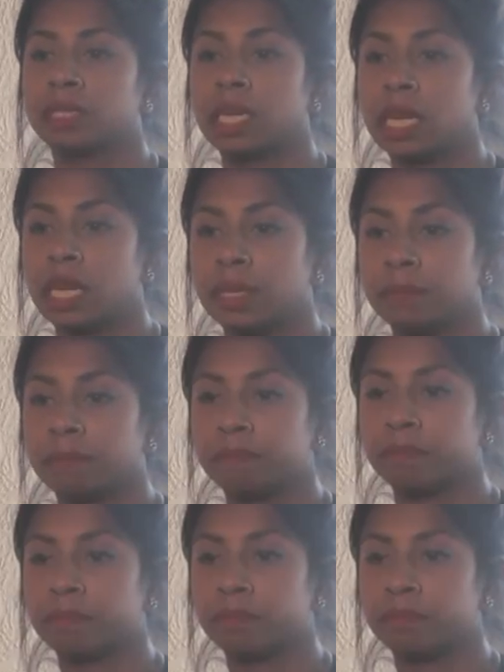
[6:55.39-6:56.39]
No,
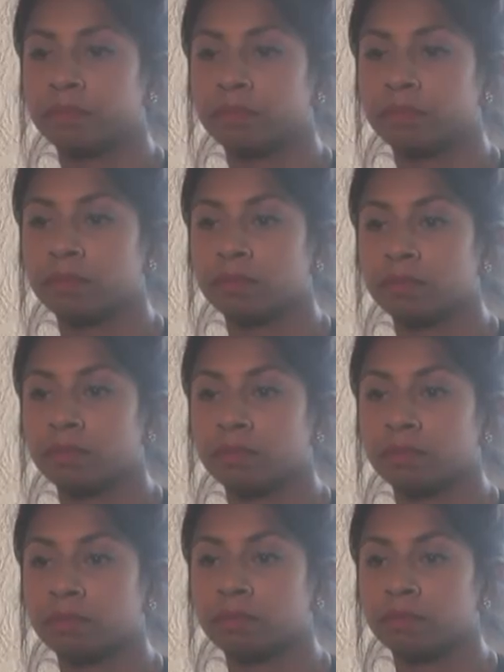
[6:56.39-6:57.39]
that's your answer, word.